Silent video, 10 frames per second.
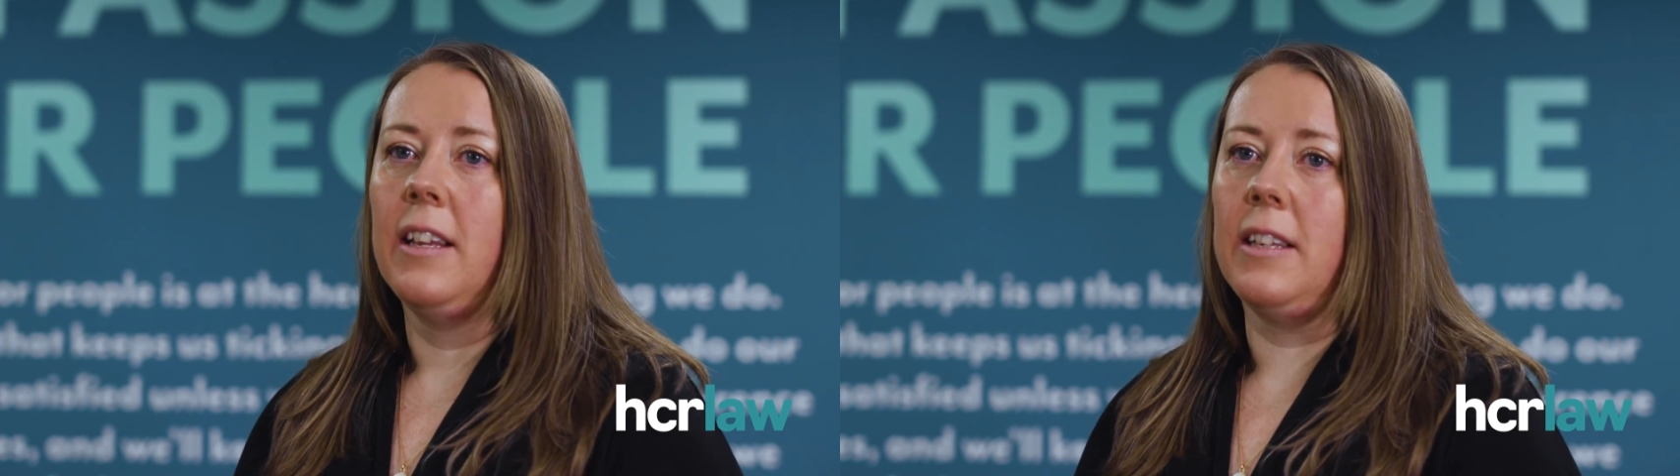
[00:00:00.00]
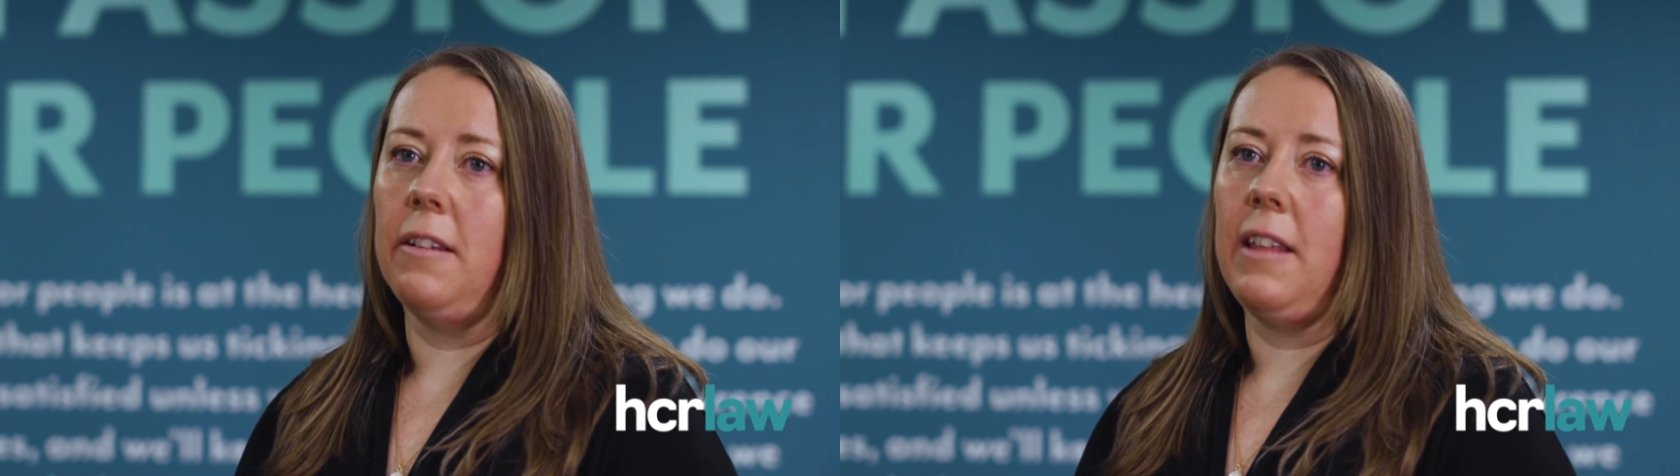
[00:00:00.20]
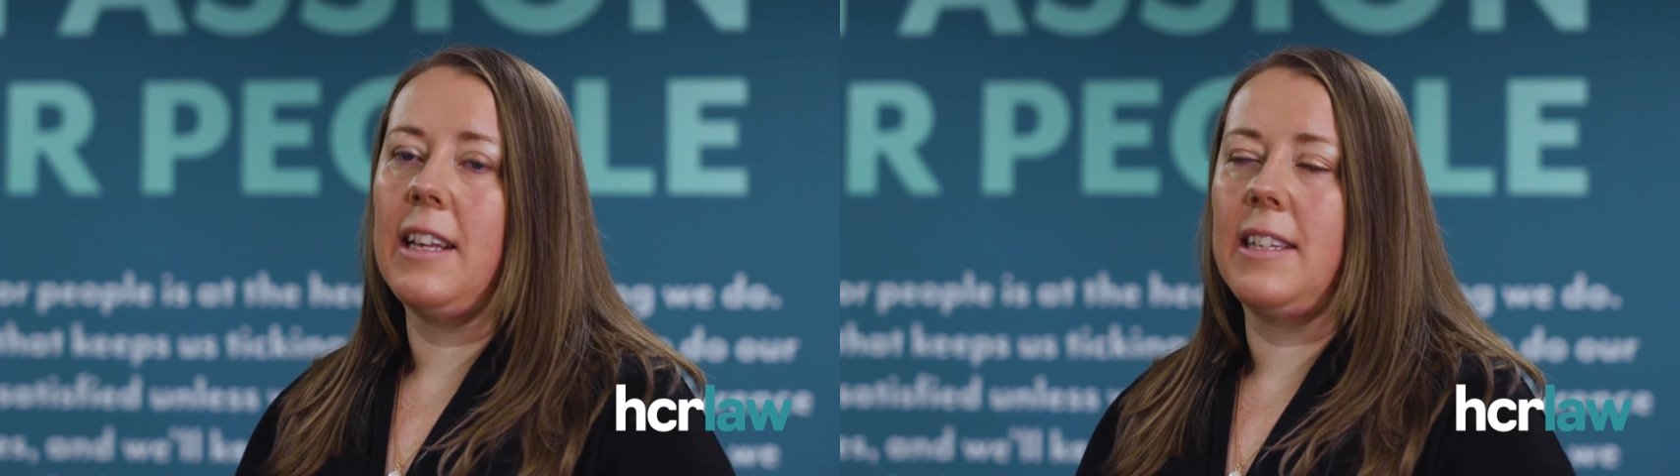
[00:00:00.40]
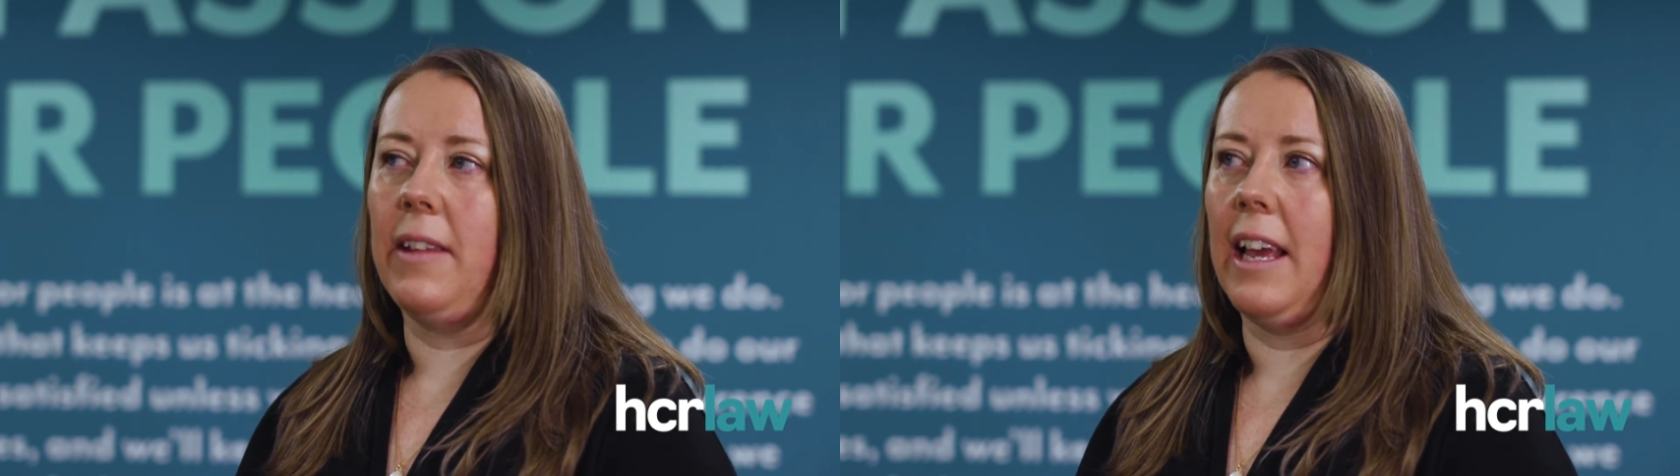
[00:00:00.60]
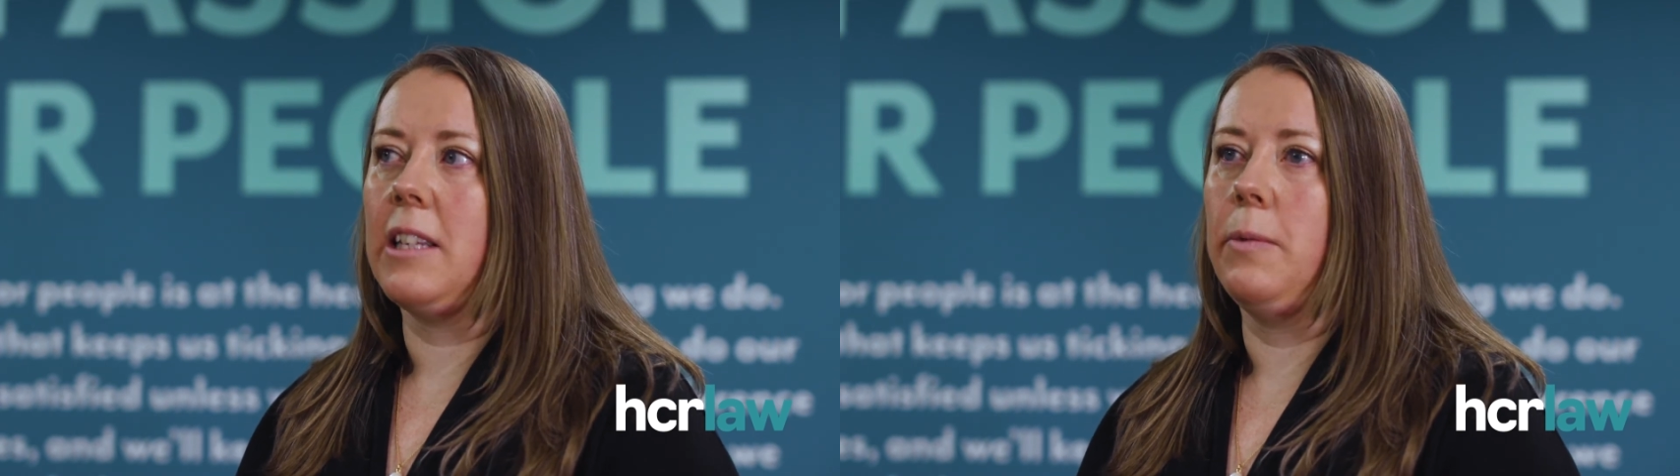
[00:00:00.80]
So that's
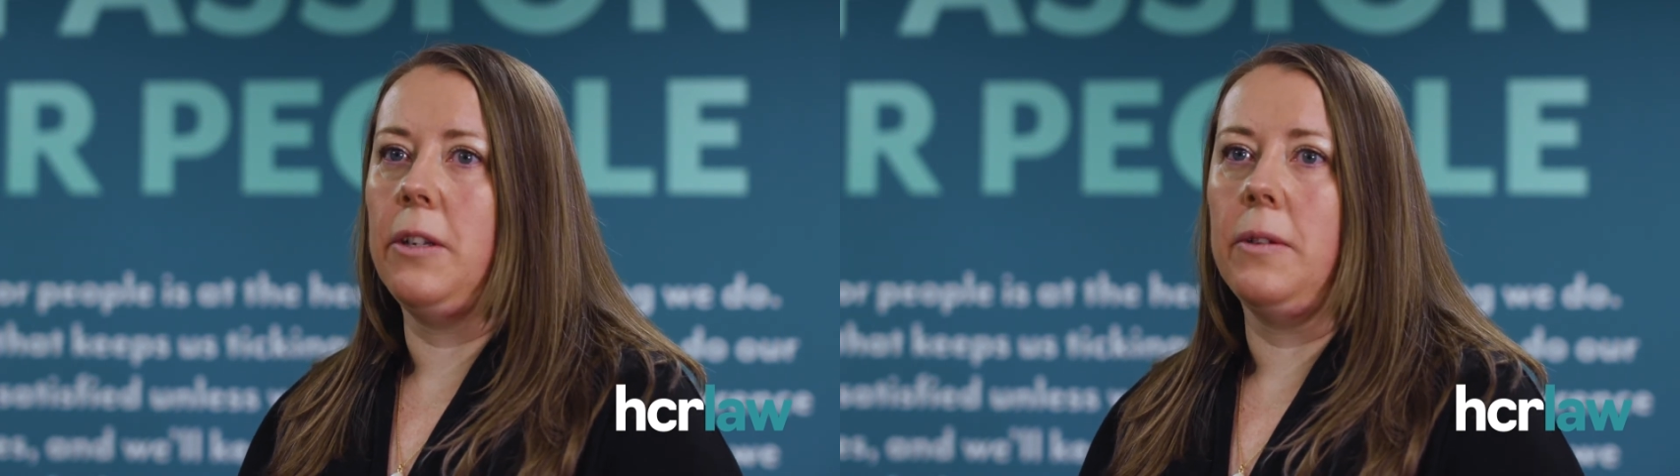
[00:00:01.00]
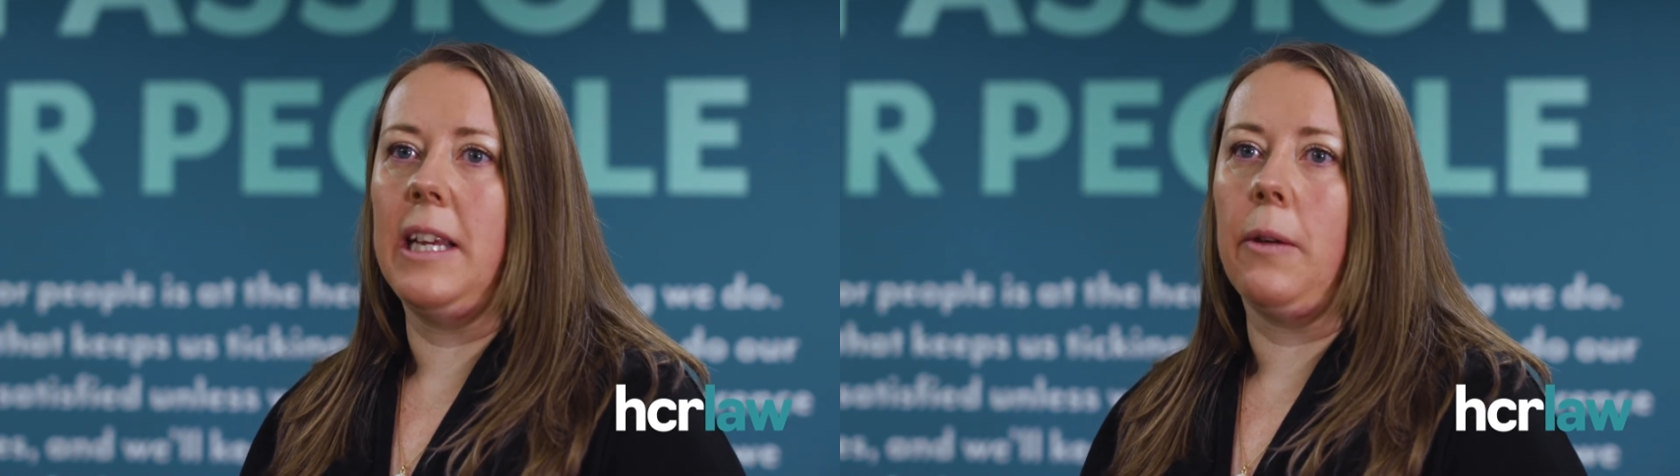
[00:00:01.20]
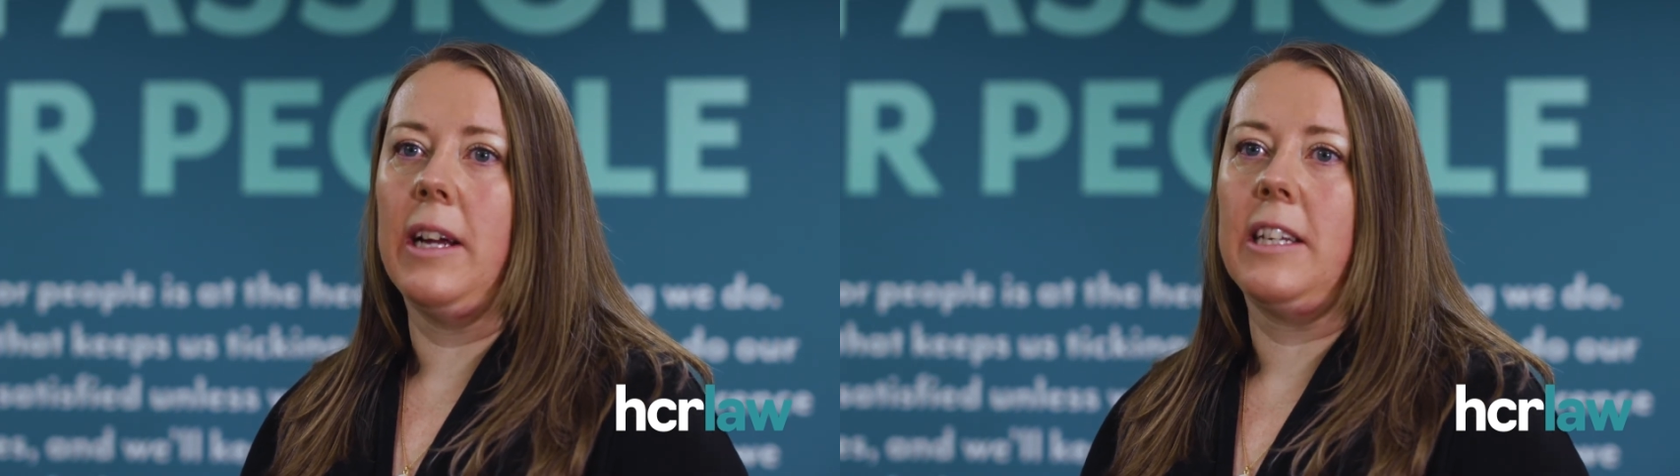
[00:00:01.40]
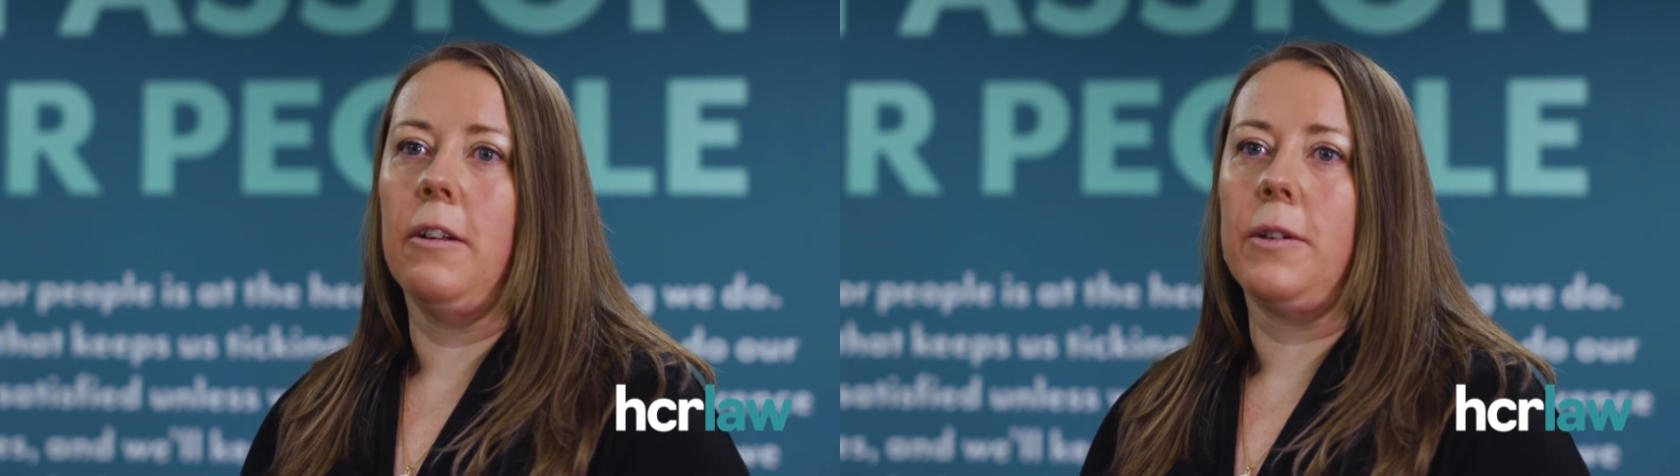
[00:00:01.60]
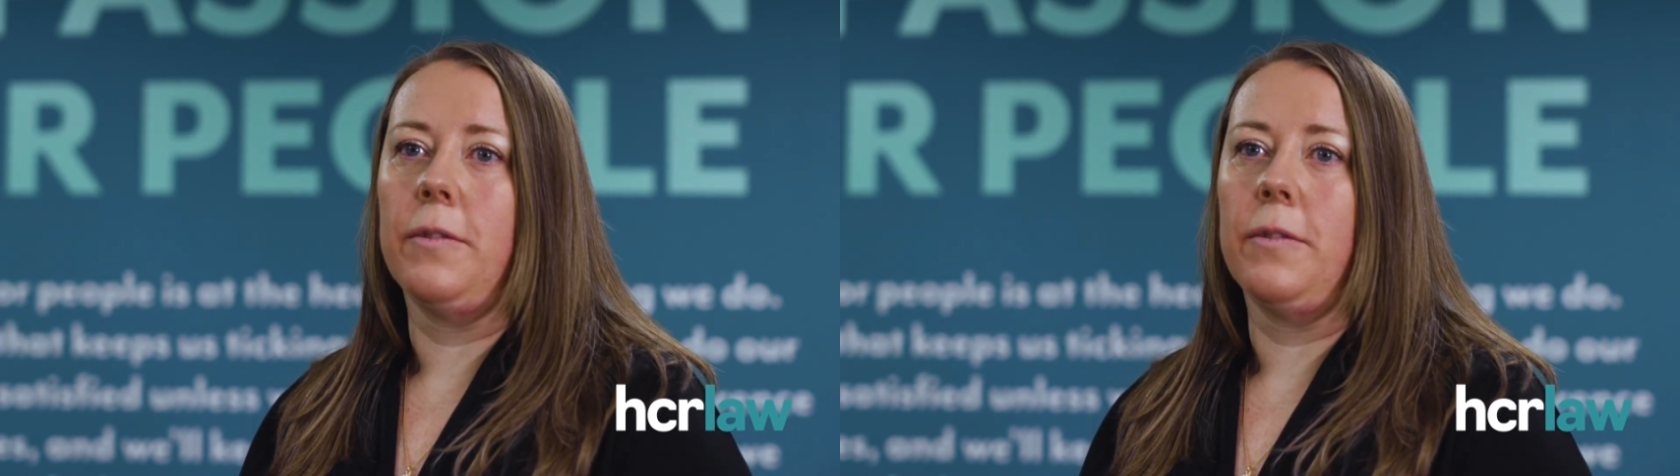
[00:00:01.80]
something else we do see quite a lot